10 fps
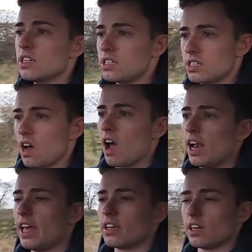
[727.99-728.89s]

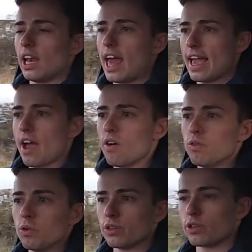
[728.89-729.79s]
styling and layout
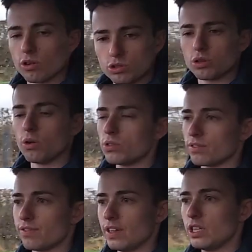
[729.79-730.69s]
of all of the controls
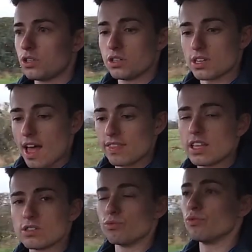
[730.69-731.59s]
and features, and
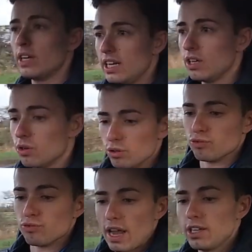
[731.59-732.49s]
there's a really good
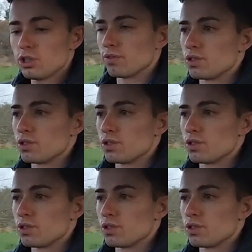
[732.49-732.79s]
range of